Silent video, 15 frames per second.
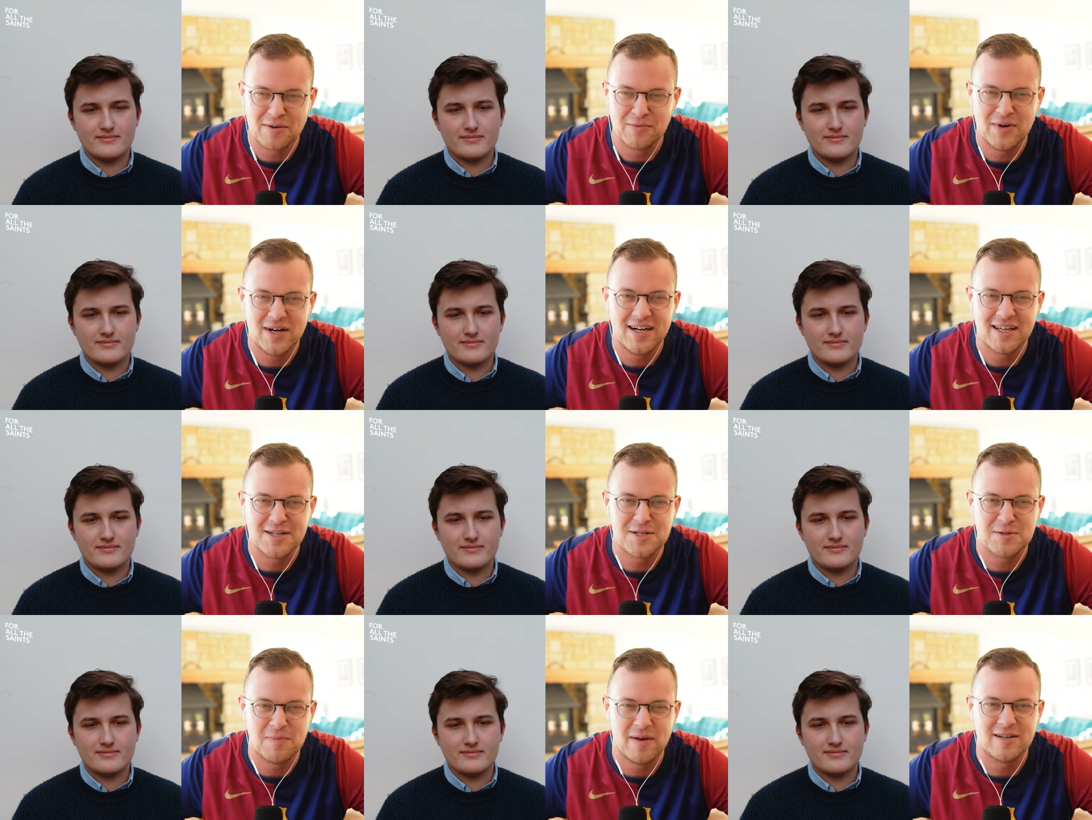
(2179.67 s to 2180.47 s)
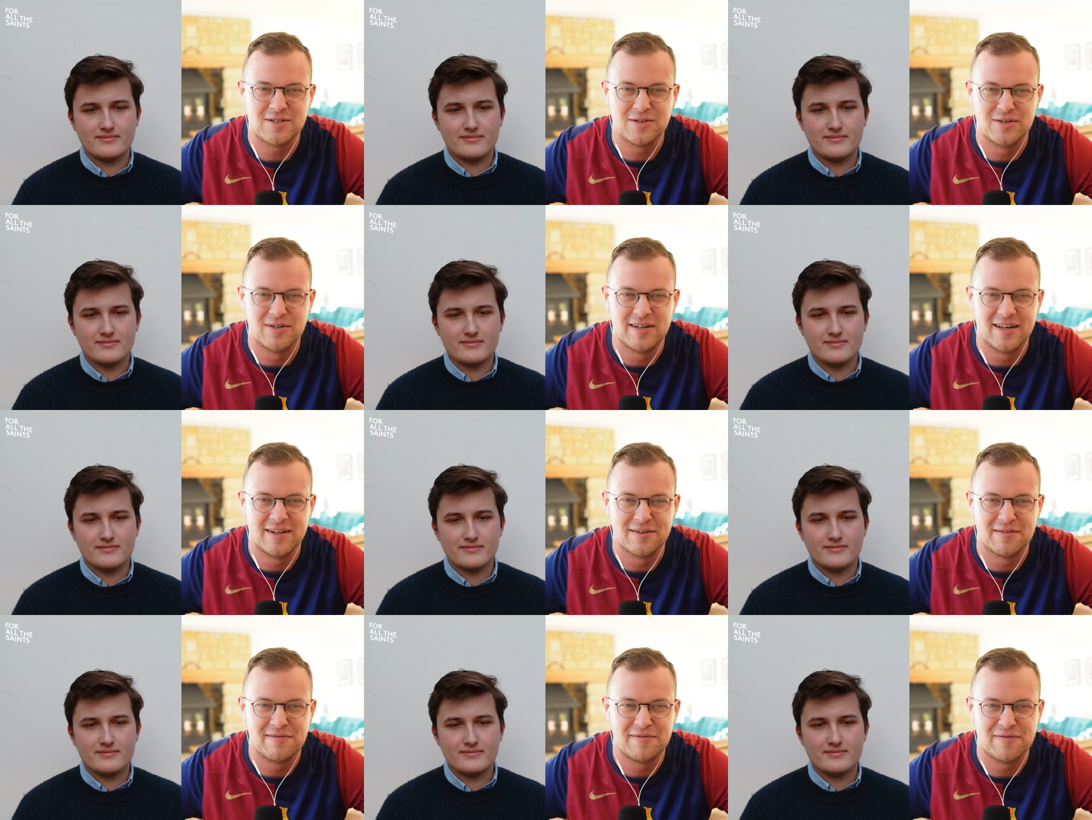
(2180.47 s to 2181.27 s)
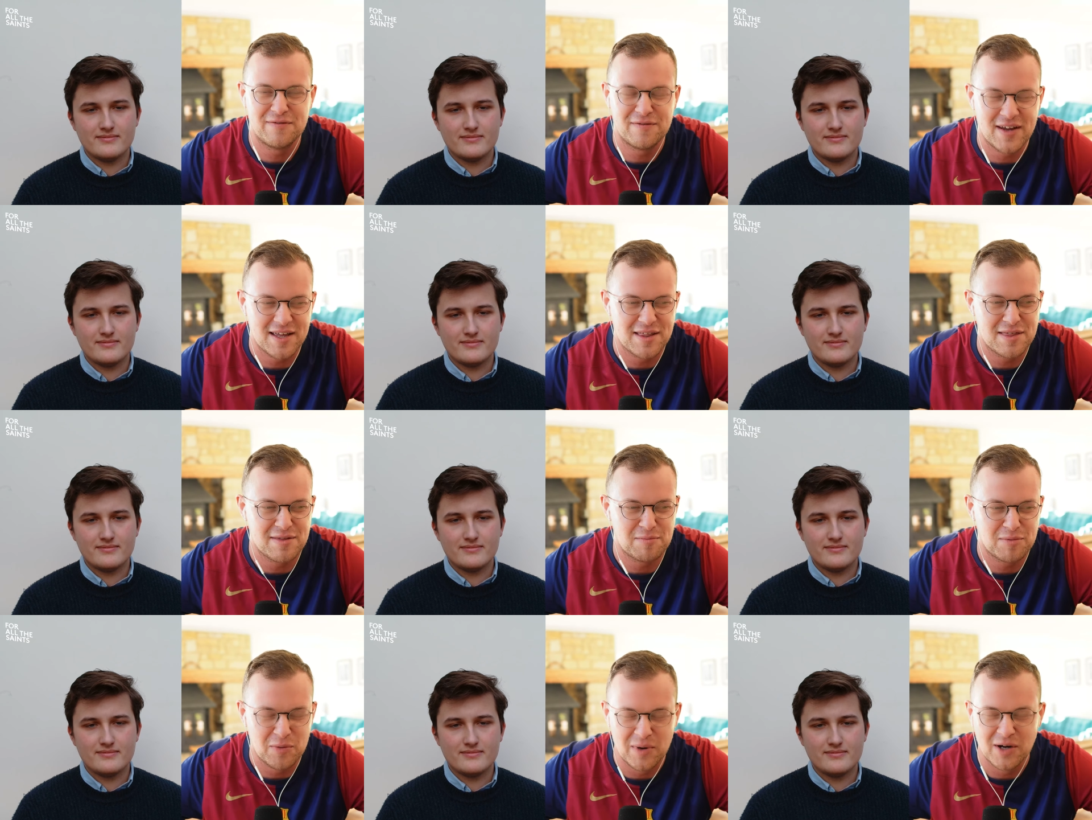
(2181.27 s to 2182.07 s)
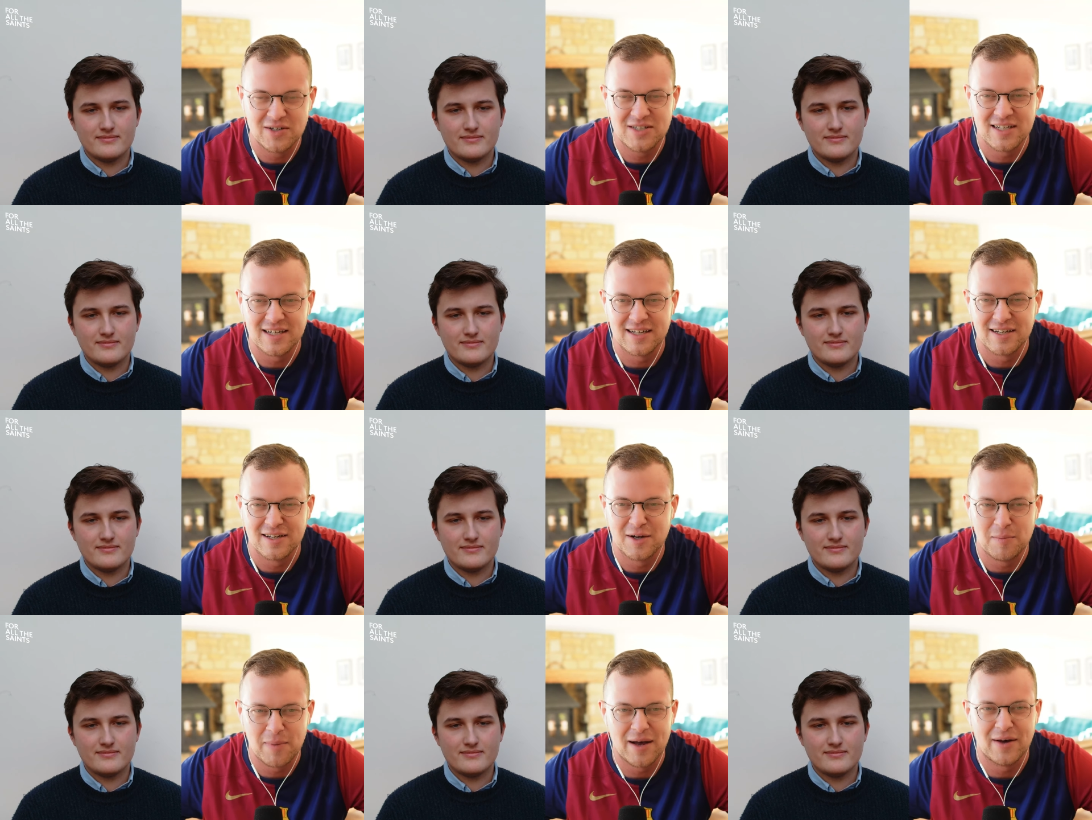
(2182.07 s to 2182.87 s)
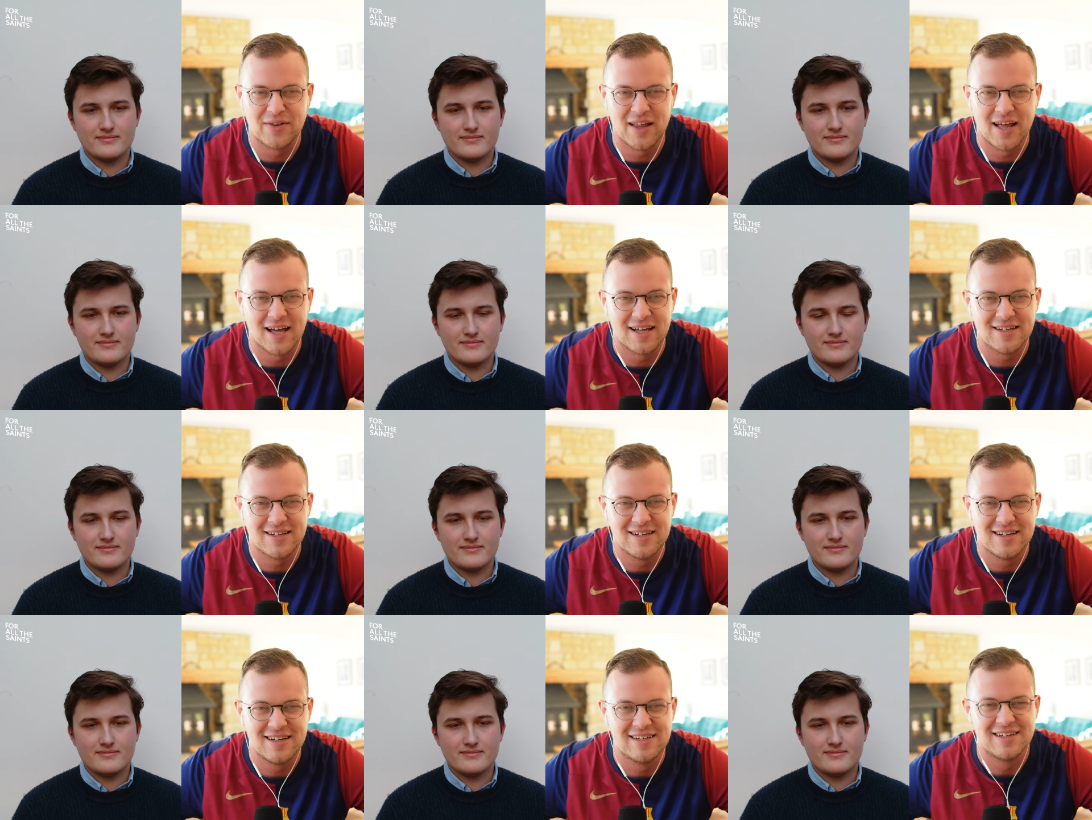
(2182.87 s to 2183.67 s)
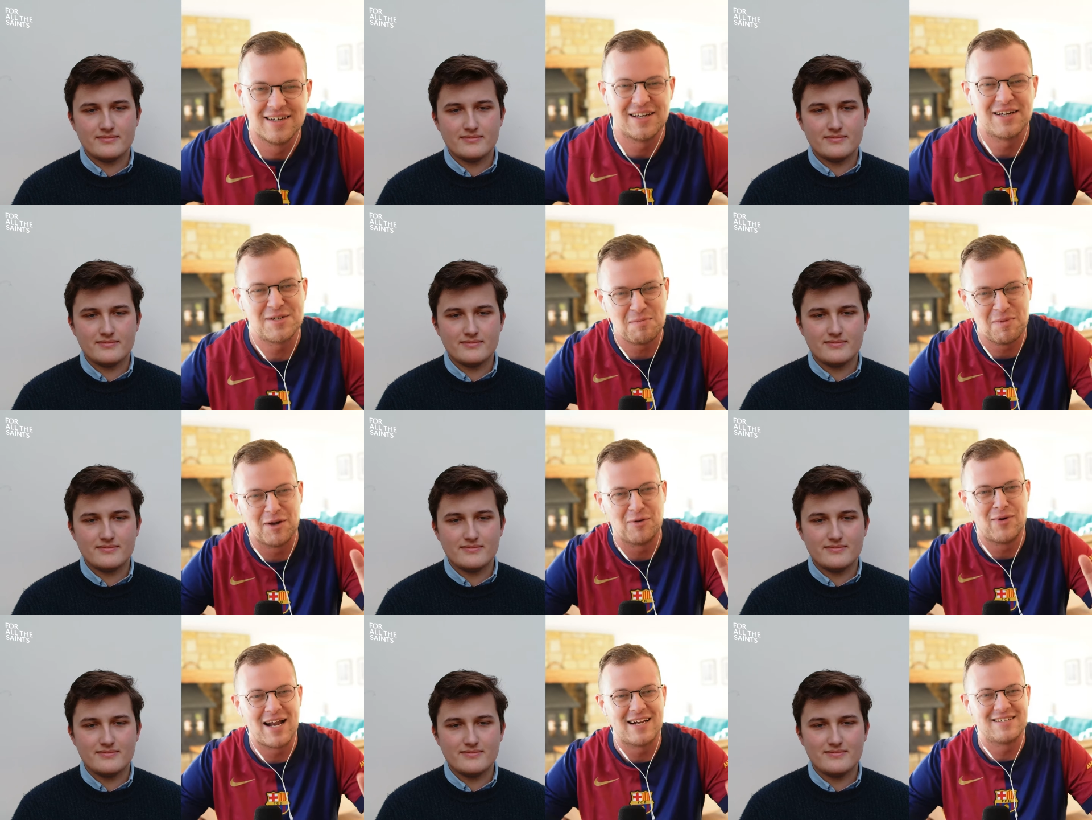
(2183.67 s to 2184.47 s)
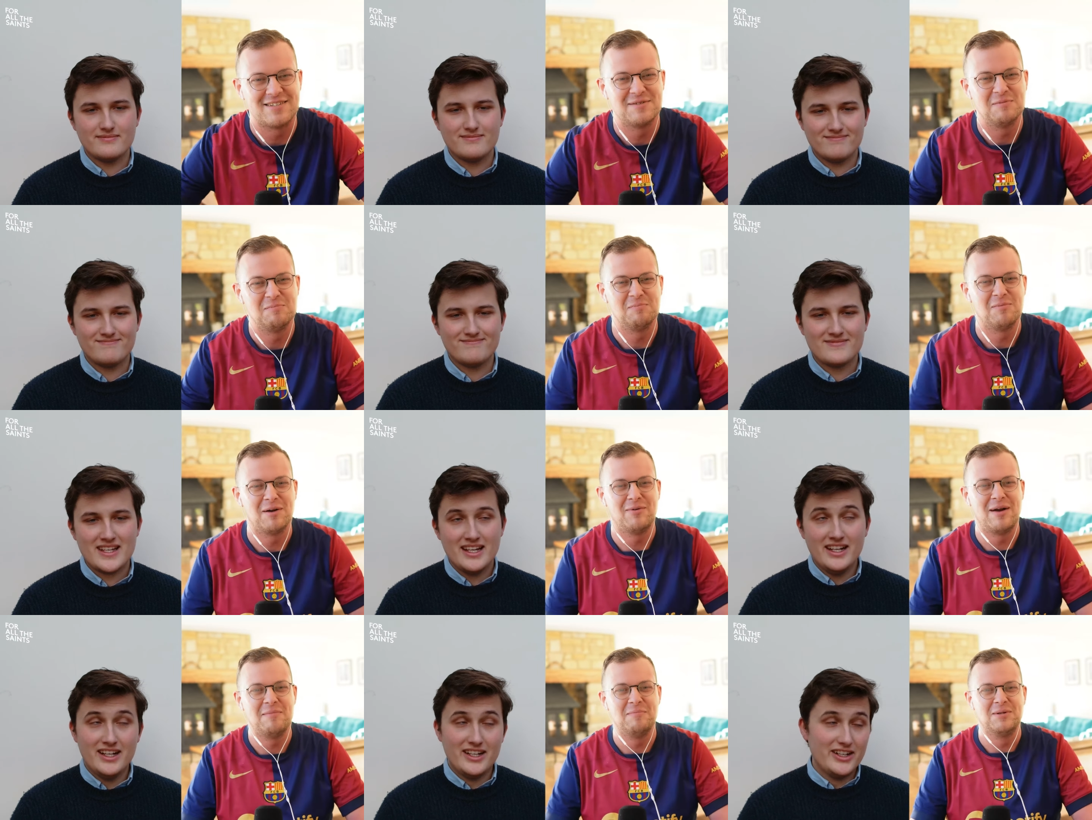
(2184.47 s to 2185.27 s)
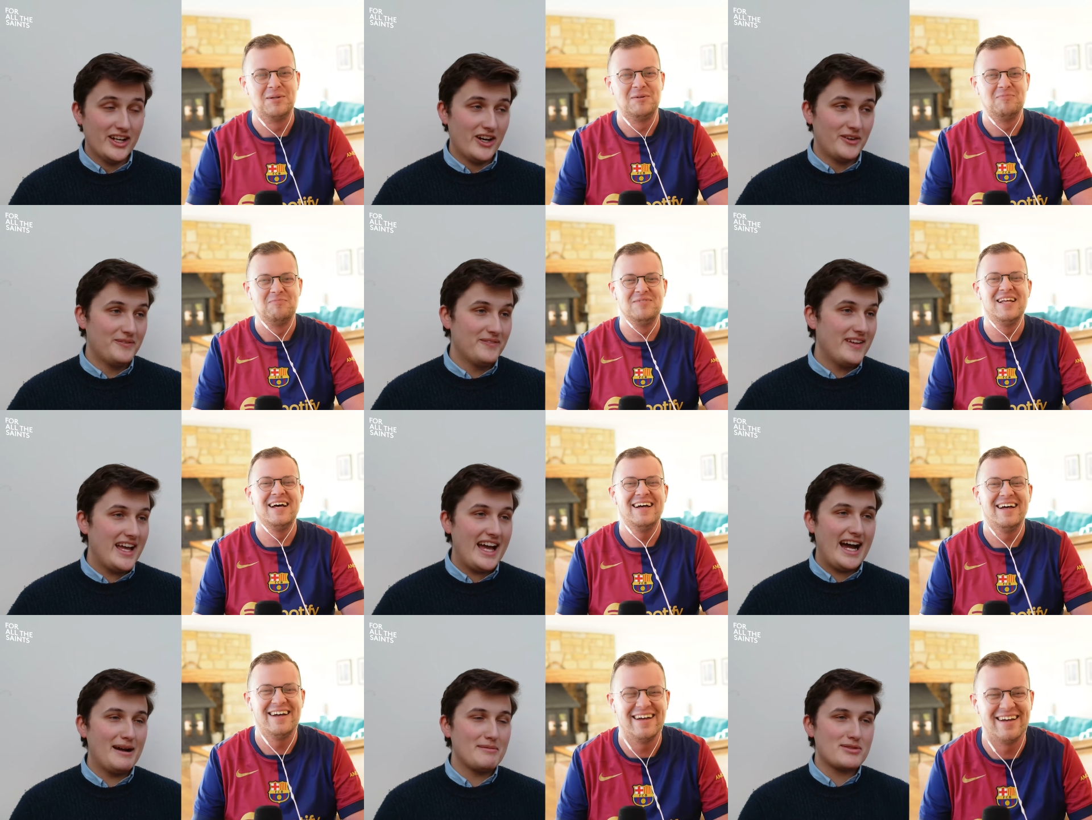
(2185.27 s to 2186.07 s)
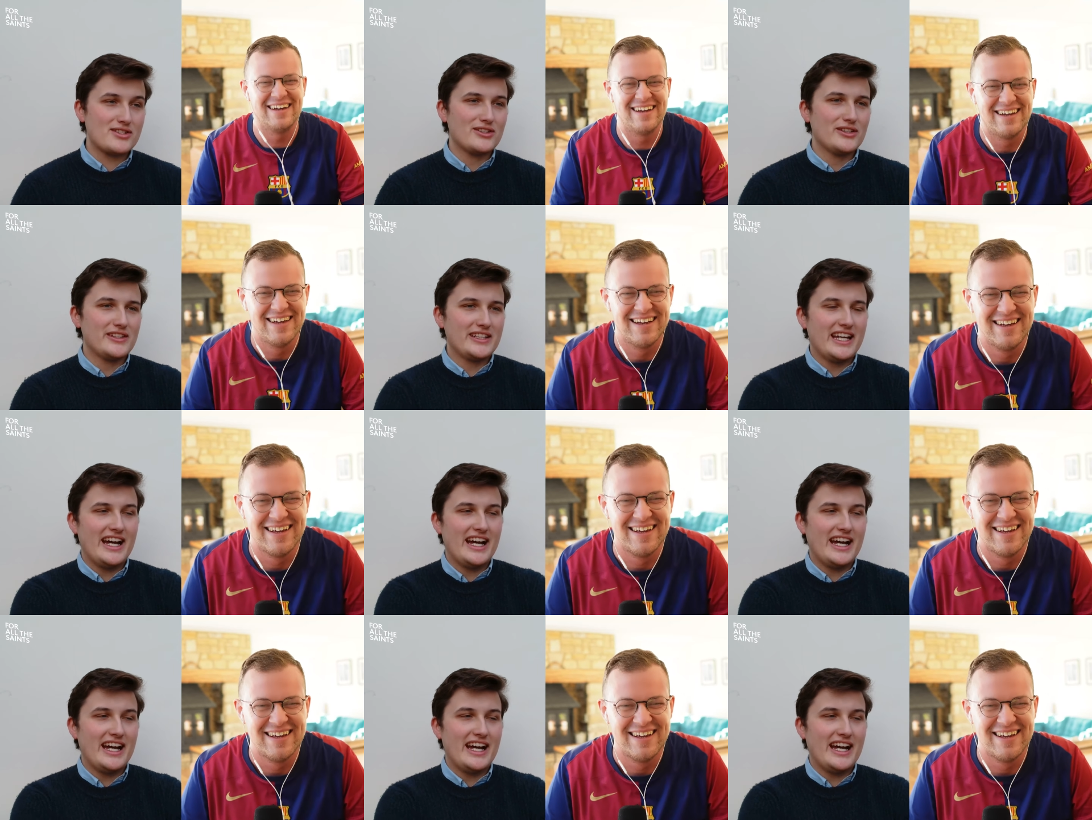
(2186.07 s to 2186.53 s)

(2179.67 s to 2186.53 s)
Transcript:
Speaker 1: really special and faith promoting about that. That's my rant, my ramble.
Speaker 2: No, absolutely,